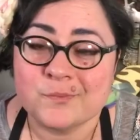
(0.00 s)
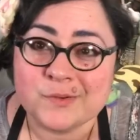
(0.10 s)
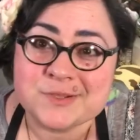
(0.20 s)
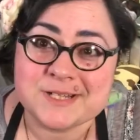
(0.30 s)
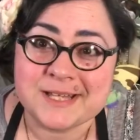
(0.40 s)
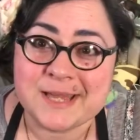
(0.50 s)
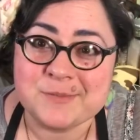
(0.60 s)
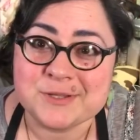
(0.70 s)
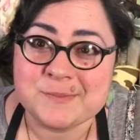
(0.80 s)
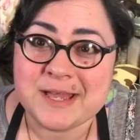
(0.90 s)
we were still
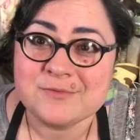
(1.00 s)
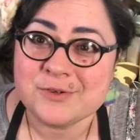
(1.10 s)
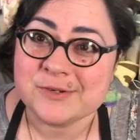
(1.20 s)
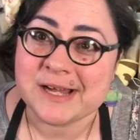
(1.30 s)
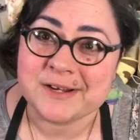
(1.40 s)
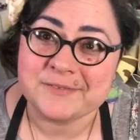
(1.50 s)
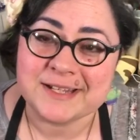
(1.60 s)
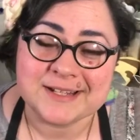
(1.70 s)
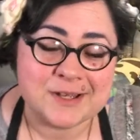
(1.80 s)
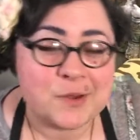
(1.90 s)
able to make food out of it.
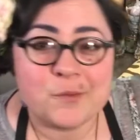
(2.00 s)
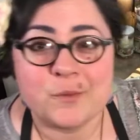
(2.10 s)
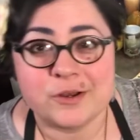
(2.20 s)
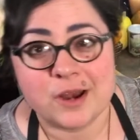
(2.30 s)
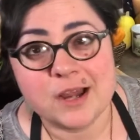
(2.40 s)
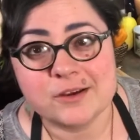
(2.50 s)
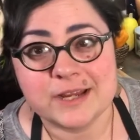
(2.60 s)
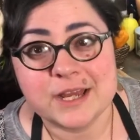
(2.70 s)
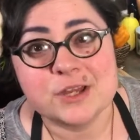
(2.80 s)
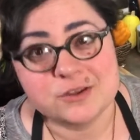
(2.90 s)
When you're
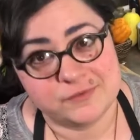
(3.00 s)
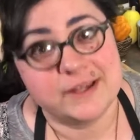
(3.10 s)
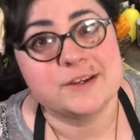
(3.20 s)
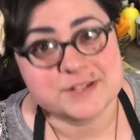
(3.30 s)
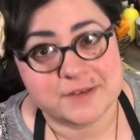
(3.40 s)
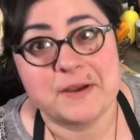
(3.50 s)
hungry, you figure stuff